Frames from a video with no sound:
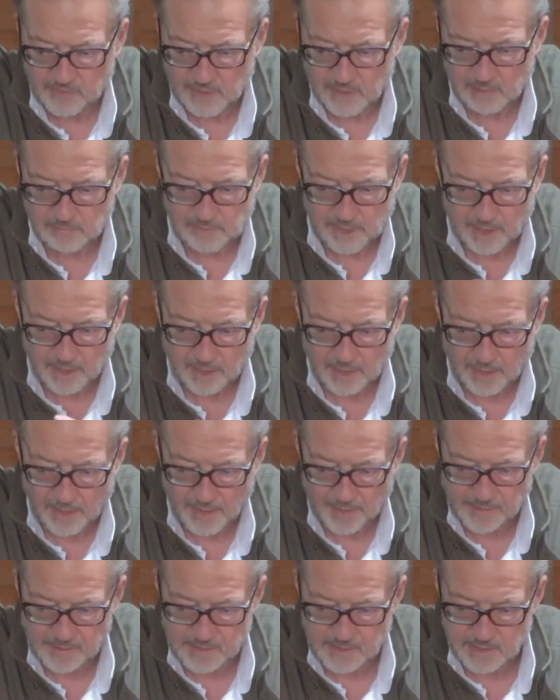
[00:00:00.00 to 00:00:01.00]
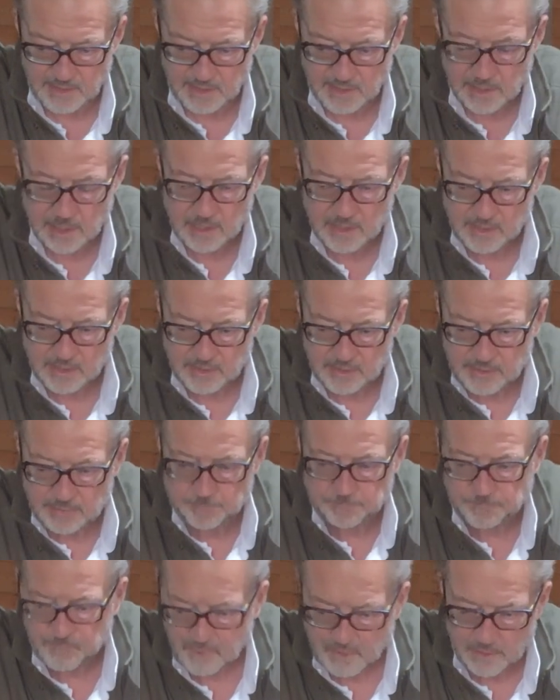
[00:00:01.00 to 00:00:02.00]
here. I like the
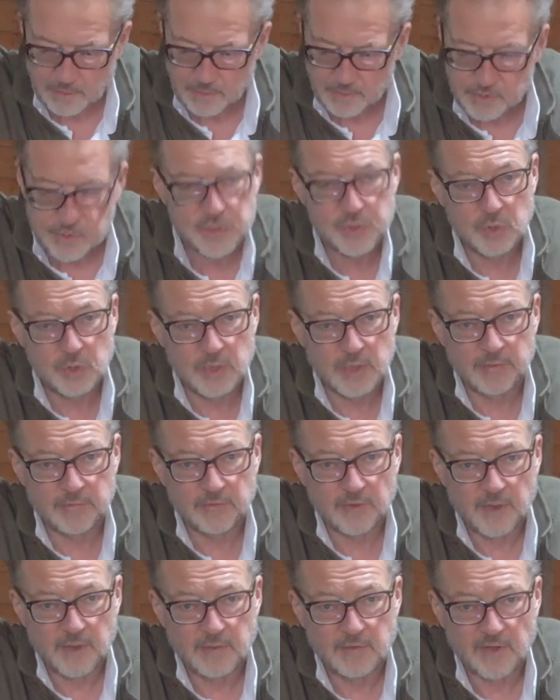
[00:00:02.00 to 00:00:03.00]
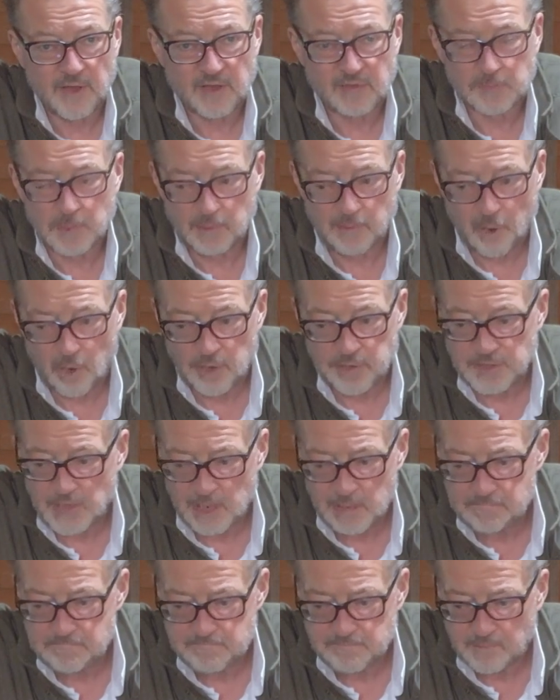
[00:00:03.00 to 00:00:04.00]
toolless adjustable
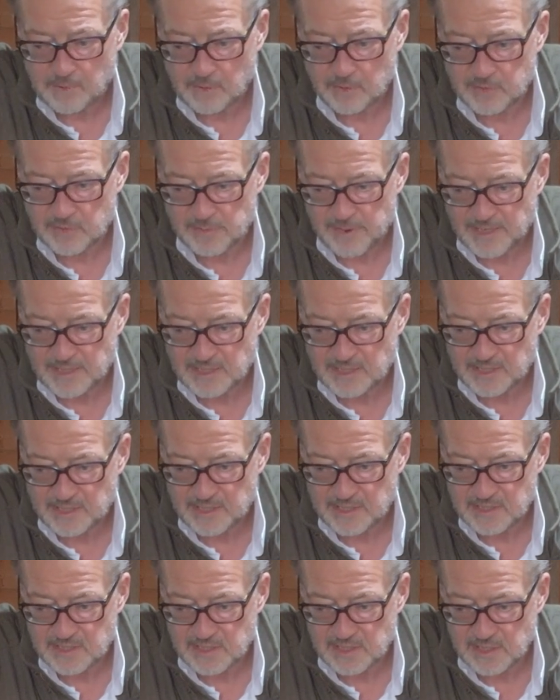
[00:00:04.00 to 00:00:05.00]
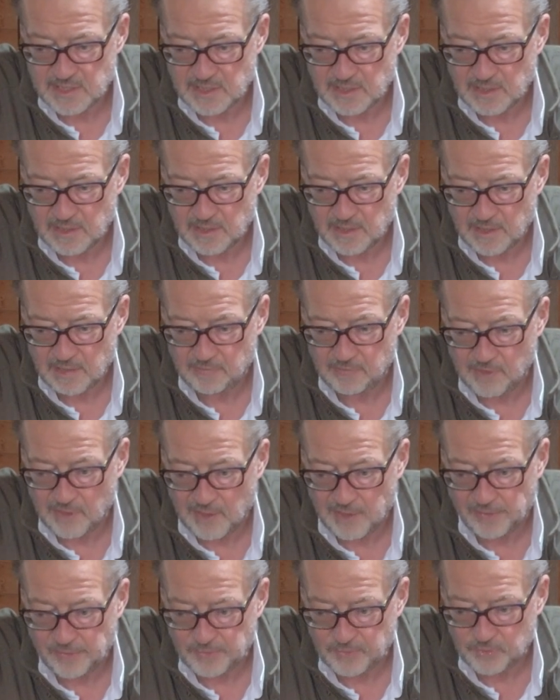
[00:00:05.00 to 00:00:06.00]
version because it makes it easy if you
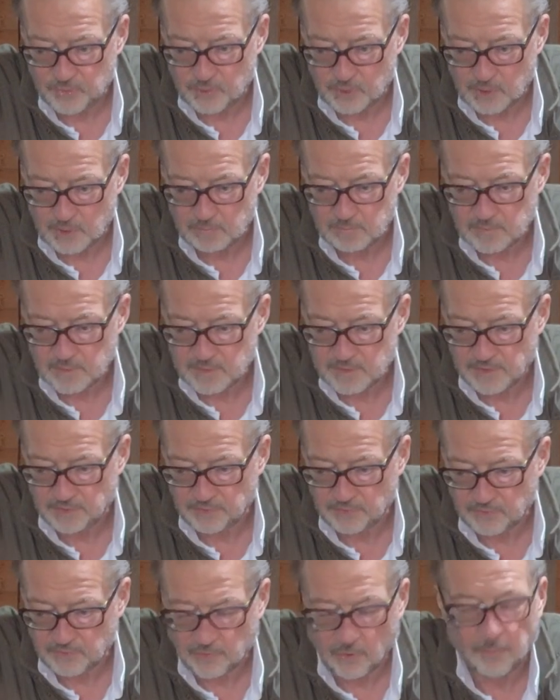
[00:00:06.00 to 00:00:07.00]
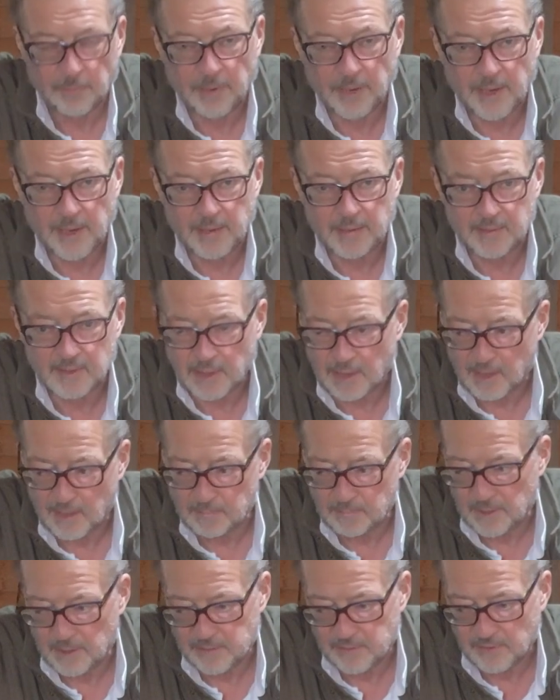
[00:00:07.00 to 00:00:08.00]
are on tour just to stop and
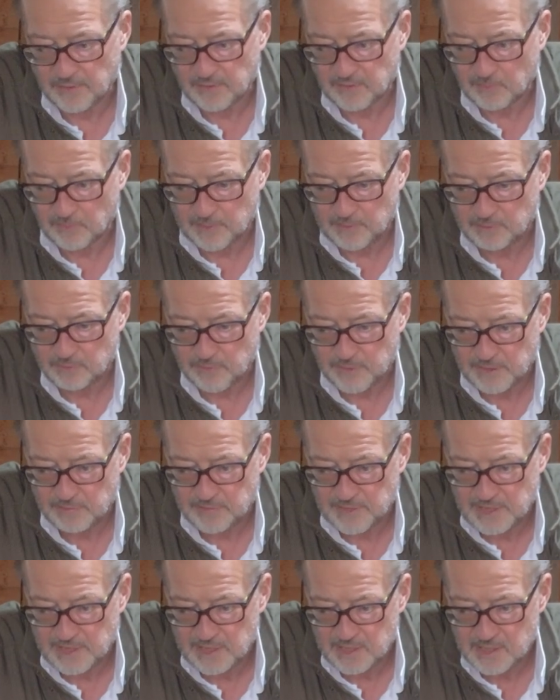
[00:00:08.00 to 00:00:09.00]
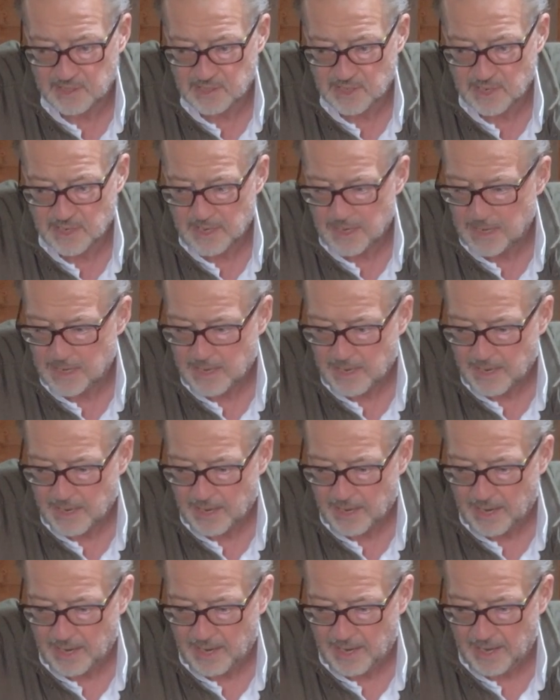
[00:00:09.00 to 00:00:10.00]
adjust the windscreen if you need it.
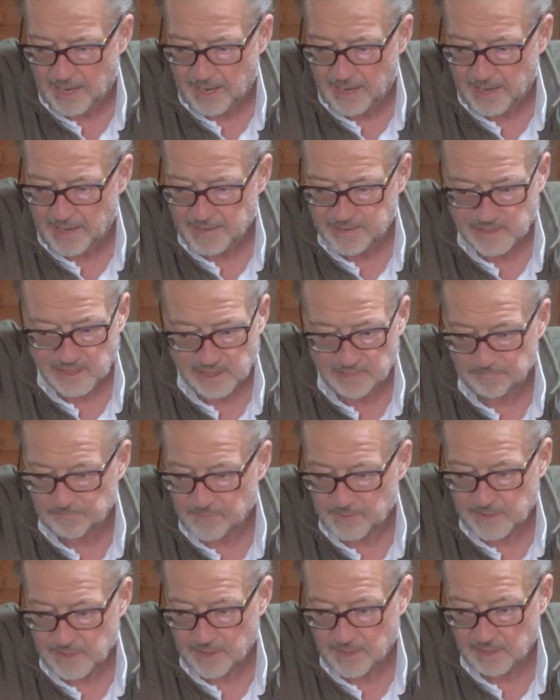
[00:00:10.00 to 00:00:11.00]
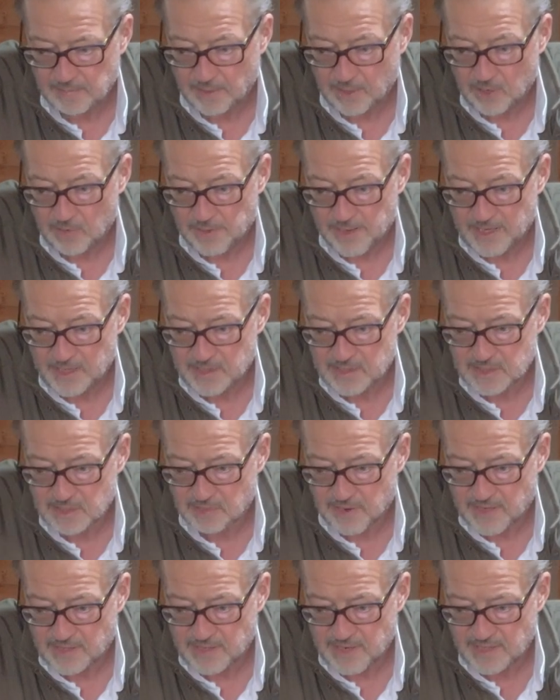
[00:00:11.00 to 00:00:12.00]
And yeah, in my opinion, it's a
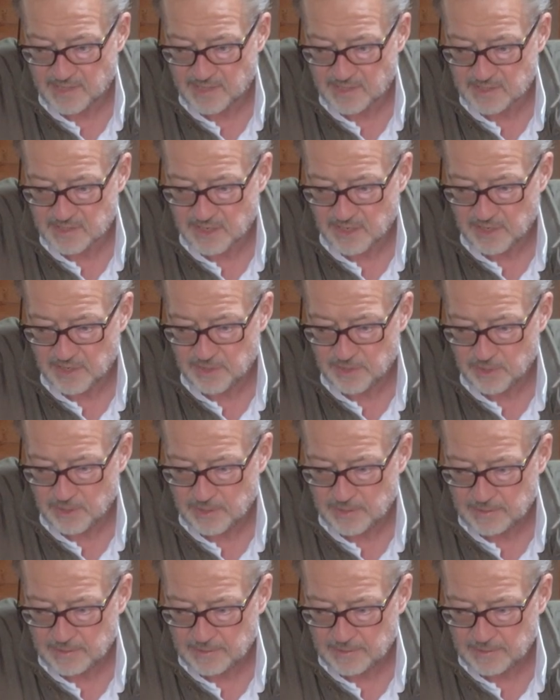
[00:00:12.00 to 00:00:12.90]
great kit. So